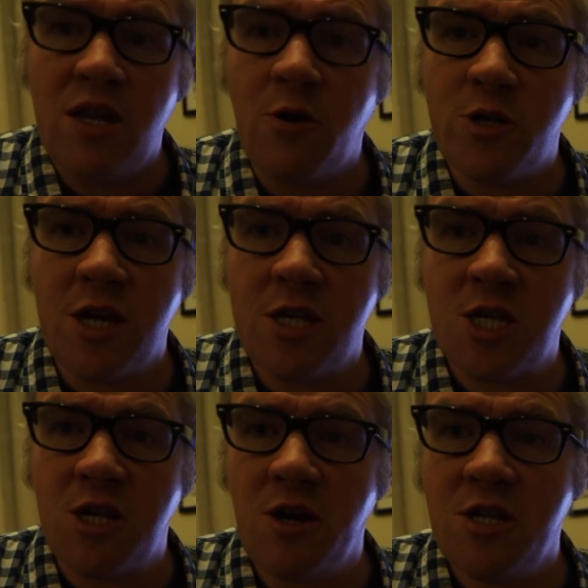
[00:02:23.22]
Now, as I
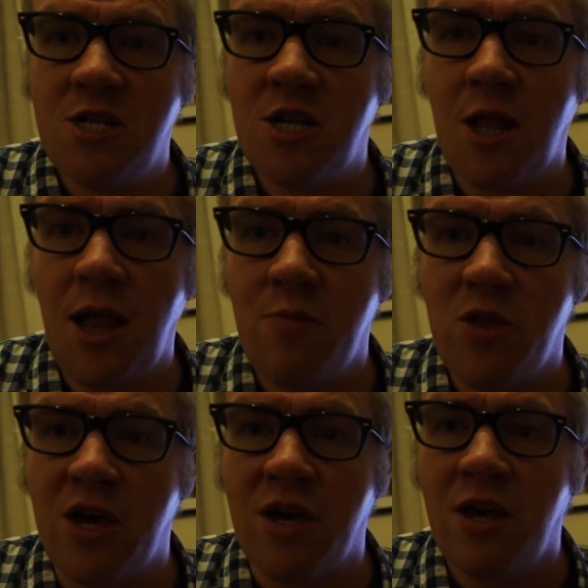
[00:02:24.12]
started to clap
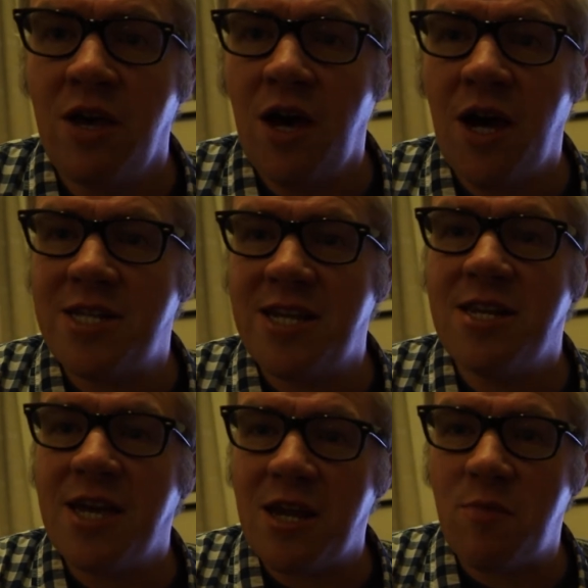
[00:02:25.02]
there, I
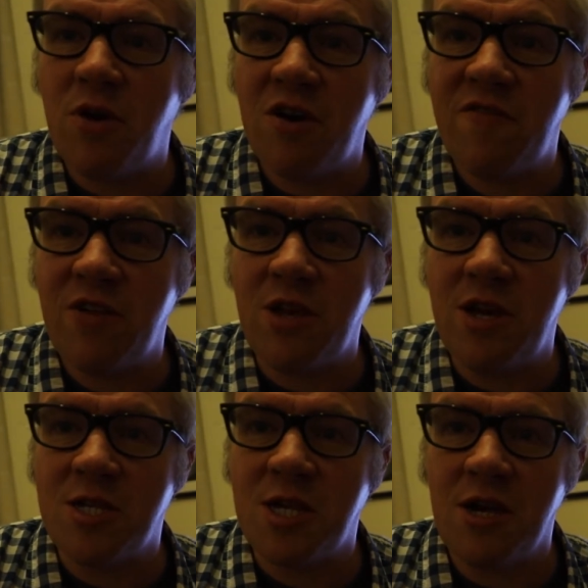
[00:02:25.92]
didn't get it perfectly
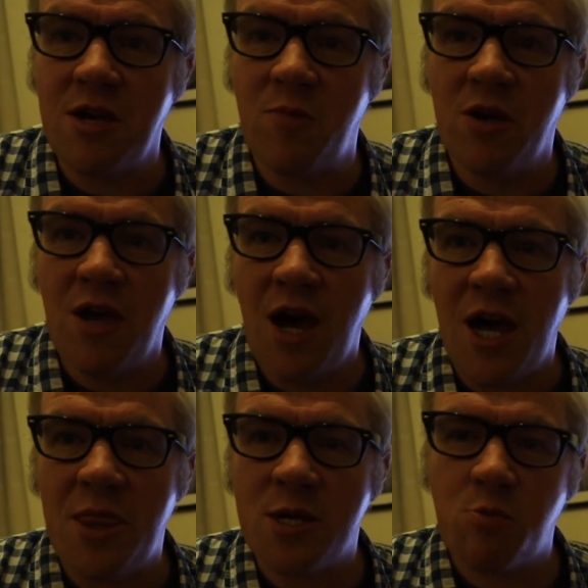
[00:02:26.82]
in time,
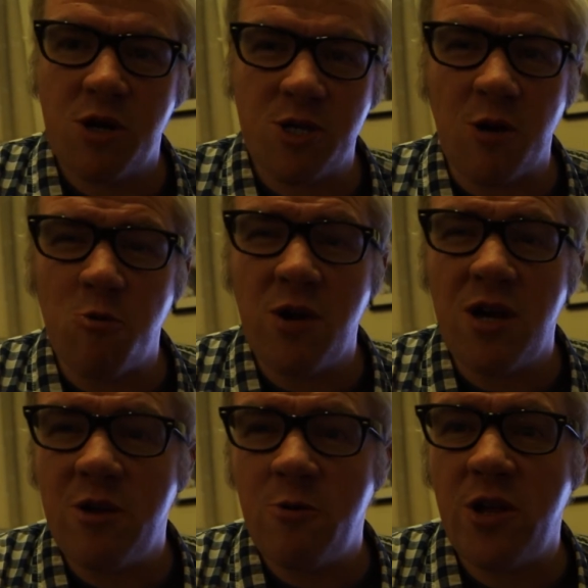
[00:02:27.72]
and that's because I
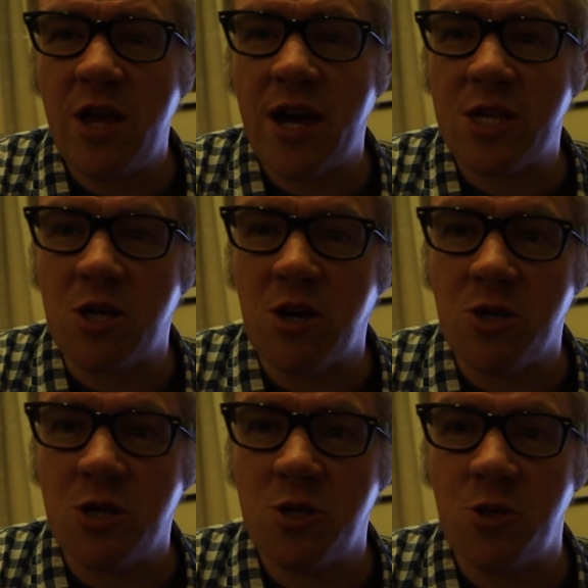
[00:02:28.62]
really really had to
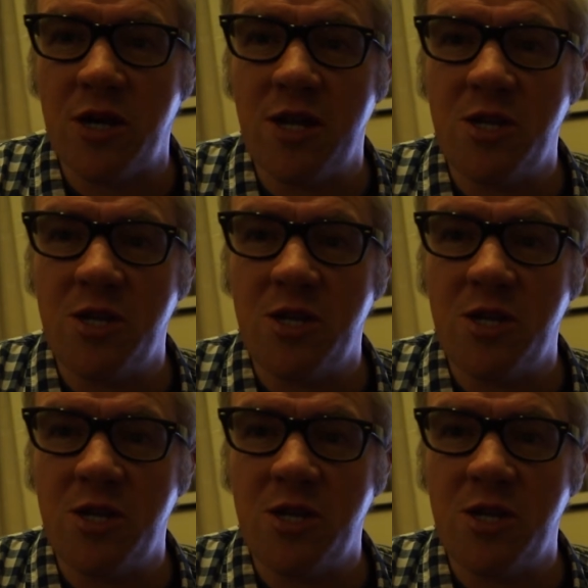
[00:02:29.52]
concentrate.